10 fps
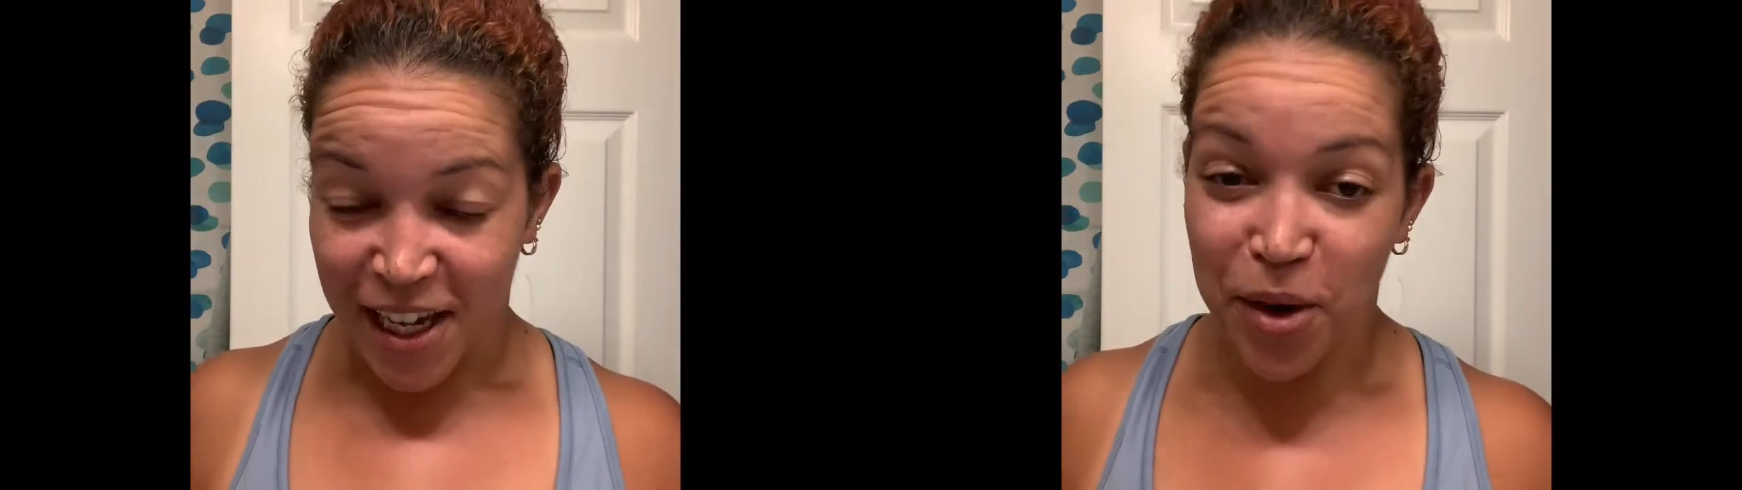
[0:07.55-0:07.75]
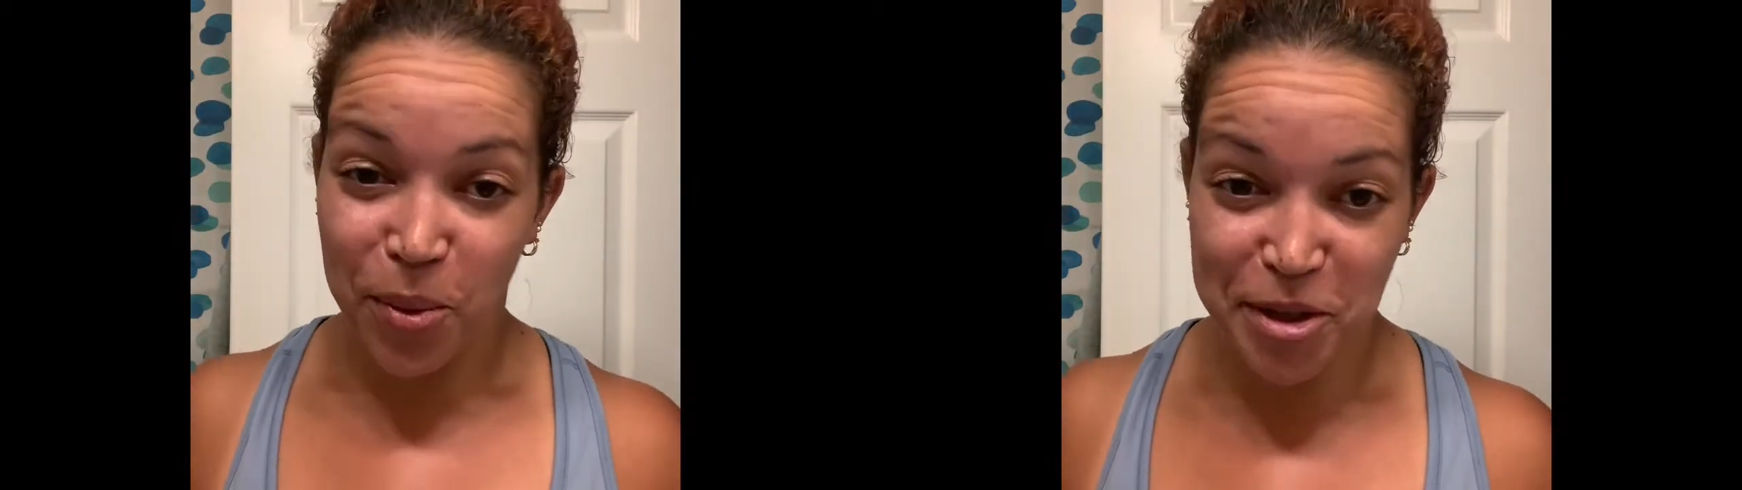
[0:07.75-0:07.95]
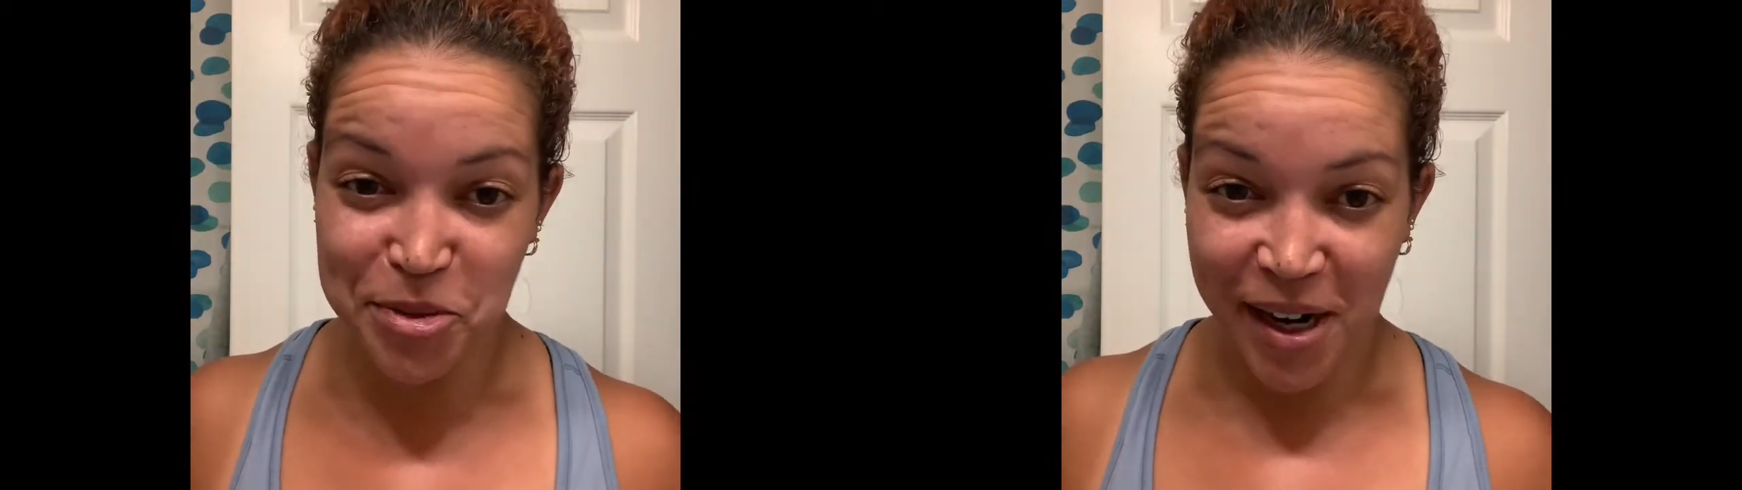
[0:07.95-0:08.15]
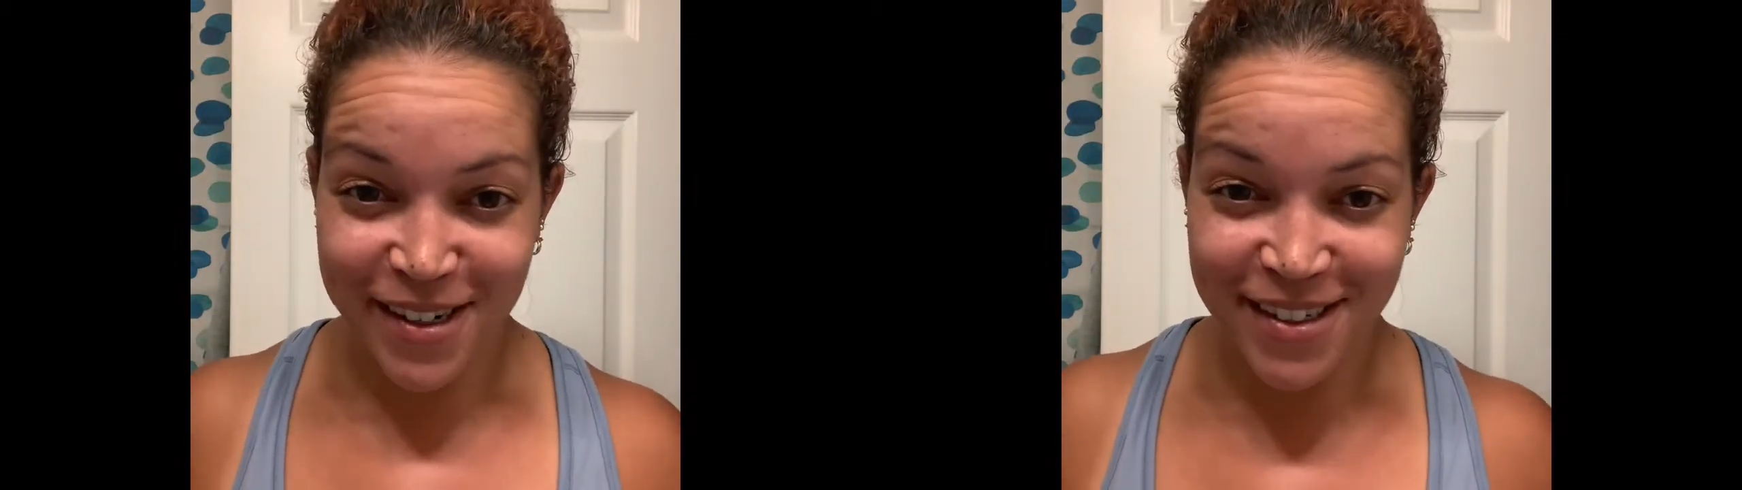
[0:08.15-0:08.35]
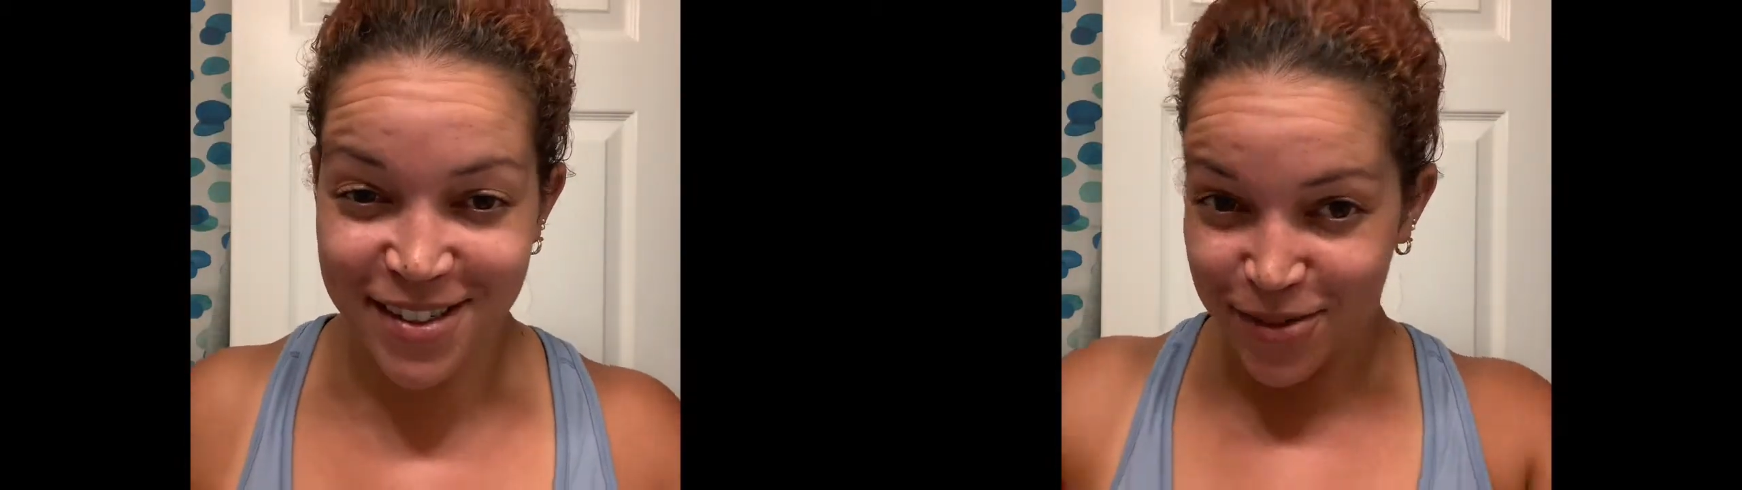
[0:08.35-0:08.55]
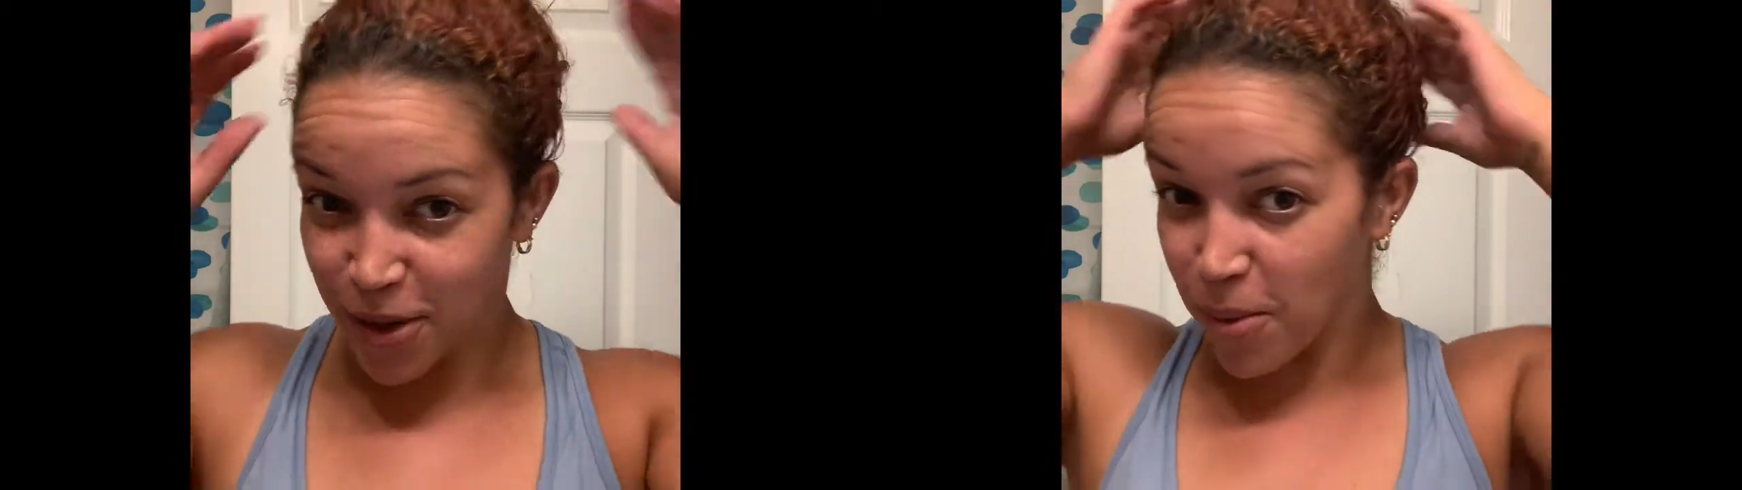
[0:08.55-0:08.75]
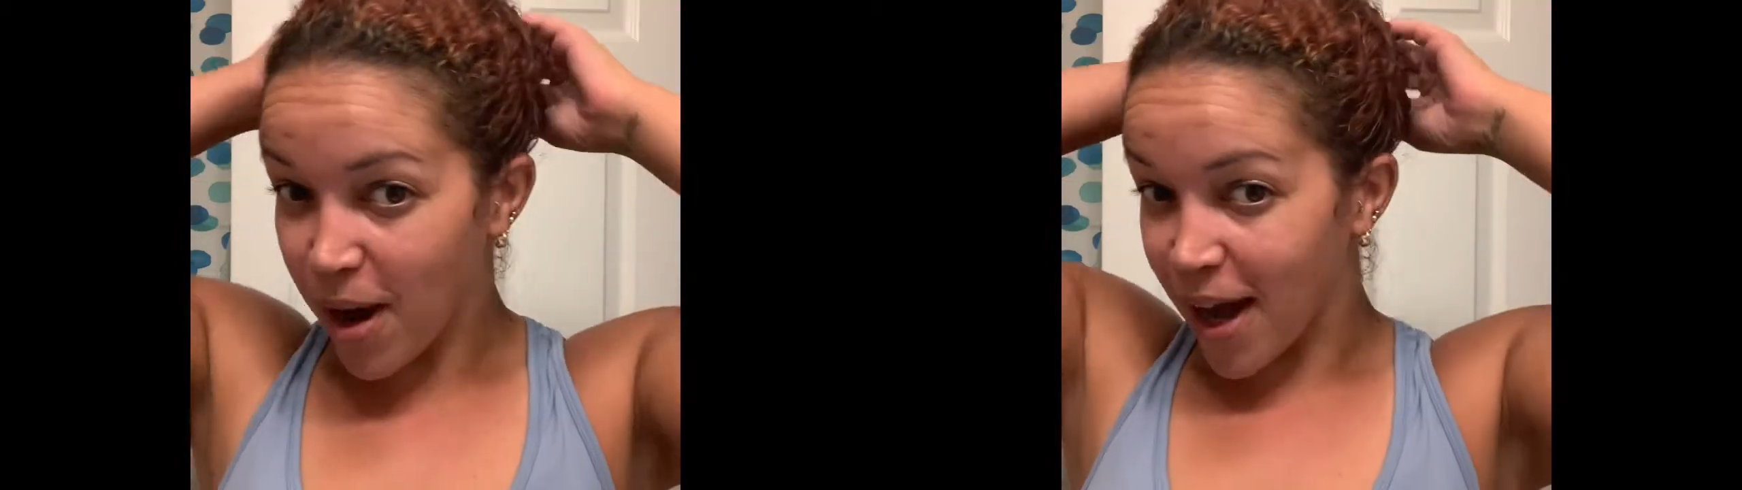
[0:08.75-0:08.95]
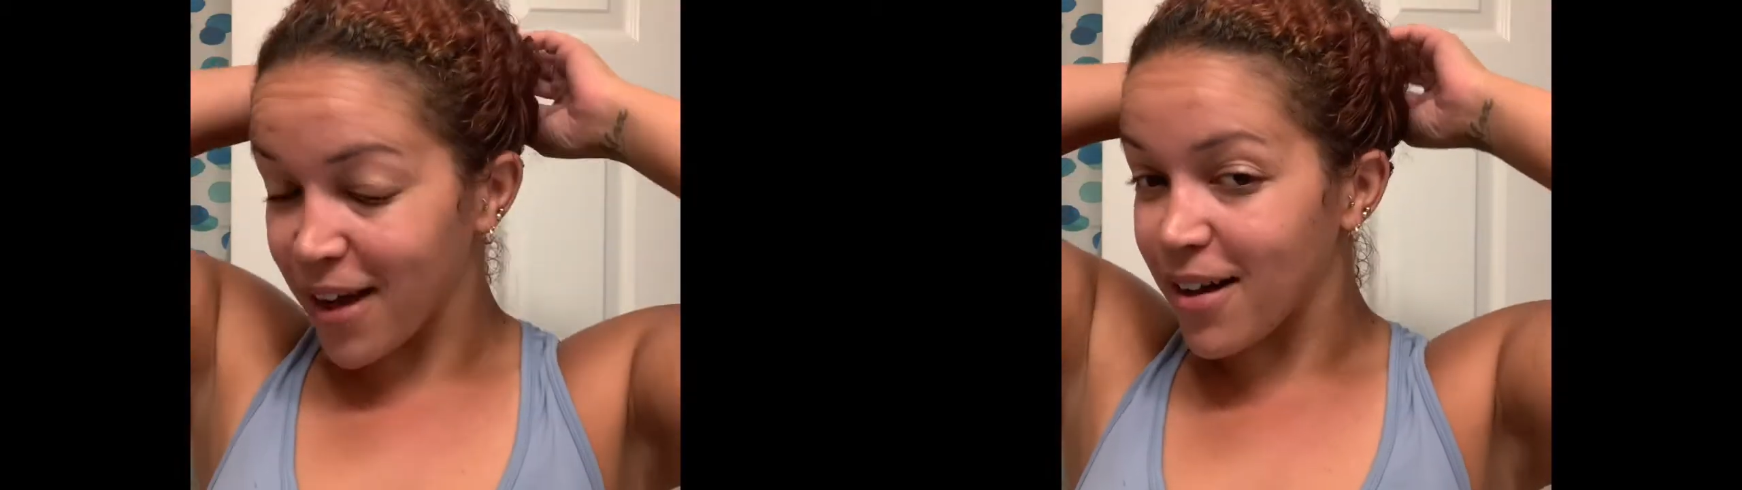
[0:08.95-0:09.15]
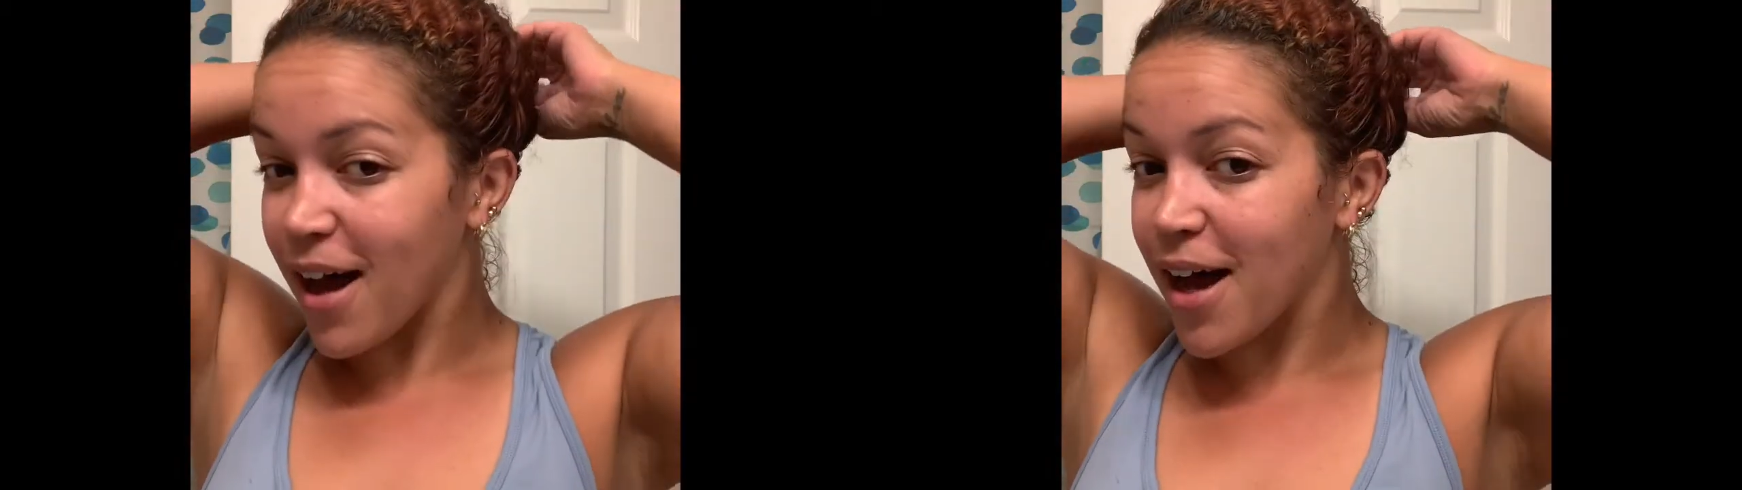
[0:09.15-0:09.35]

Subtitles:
it was red for a while.